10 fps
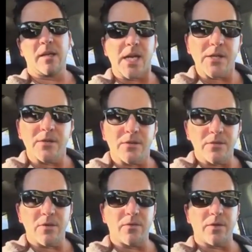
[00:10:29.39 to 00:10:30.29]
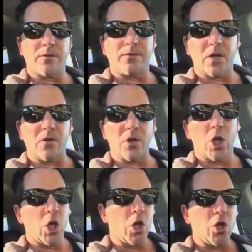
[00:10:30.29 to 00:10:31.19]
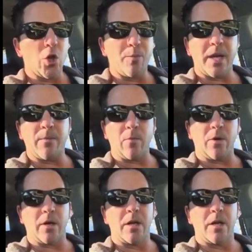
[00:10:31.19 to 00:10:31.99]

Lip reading: And you'll do it over the phone. No paperwork.